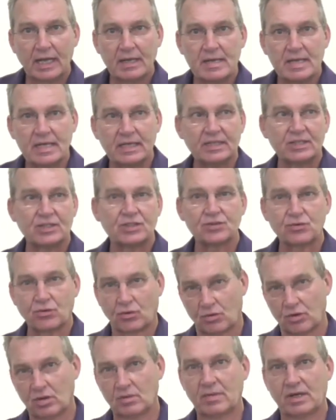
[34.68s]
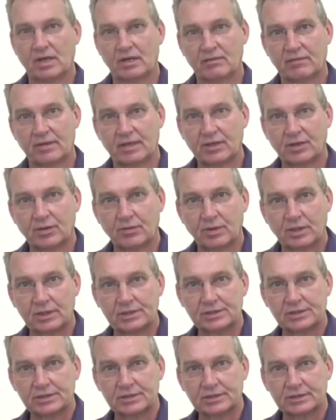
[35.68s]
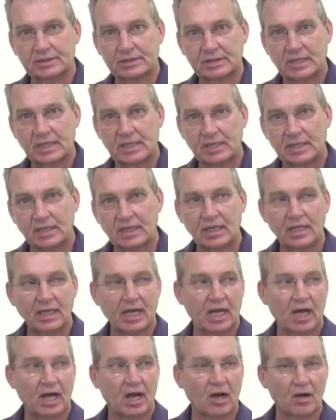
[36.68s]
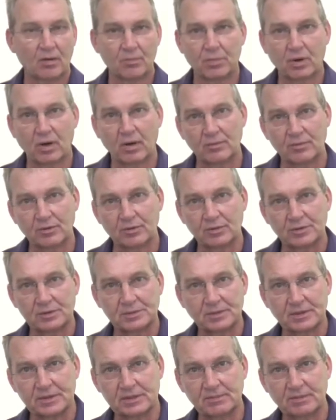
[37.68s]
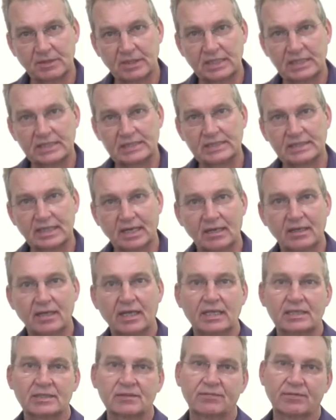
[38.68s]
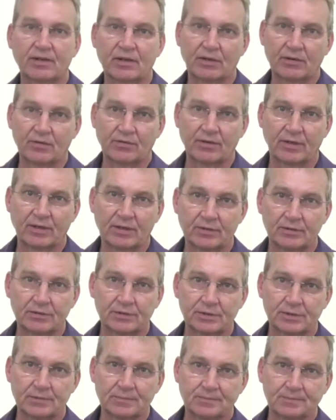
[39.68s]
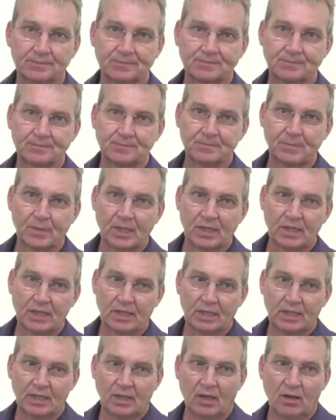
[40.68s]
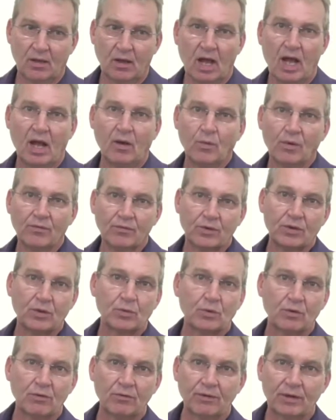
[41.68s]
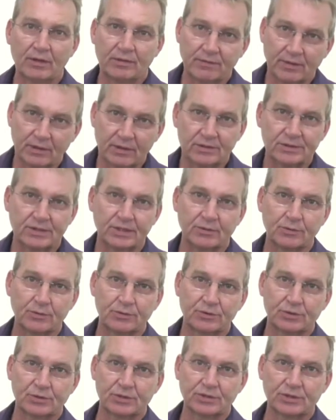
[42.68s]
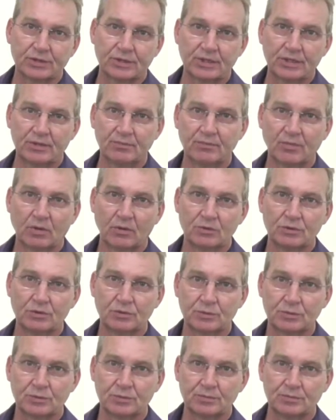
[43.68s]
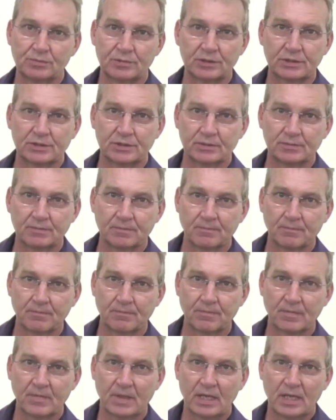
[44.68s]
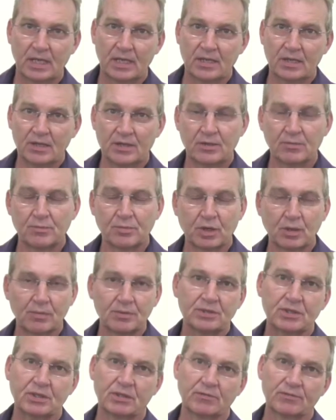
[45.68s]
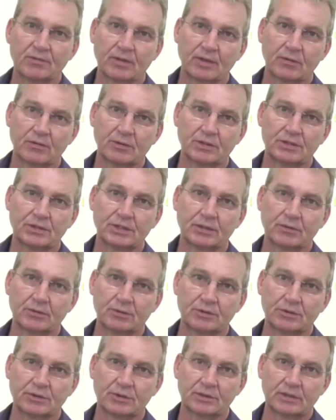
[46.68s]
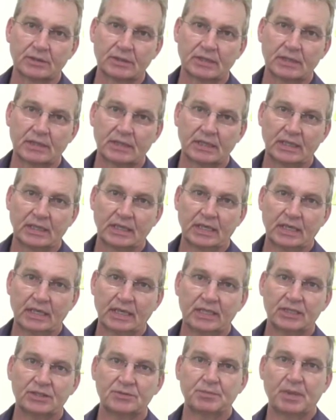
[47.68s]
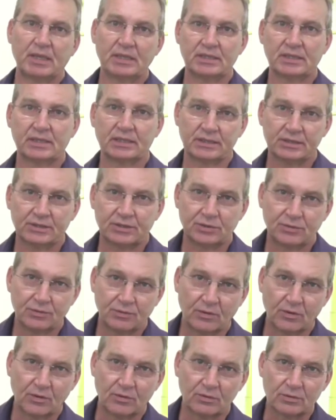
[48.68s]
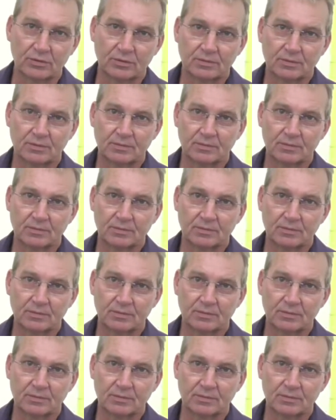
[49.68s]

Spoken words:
It is all about evacuation. Our primary responsibility is not as firefighters. However, you will find fire extinguishers in most rooms. The purpose of the fire extinguisher is basically twofold.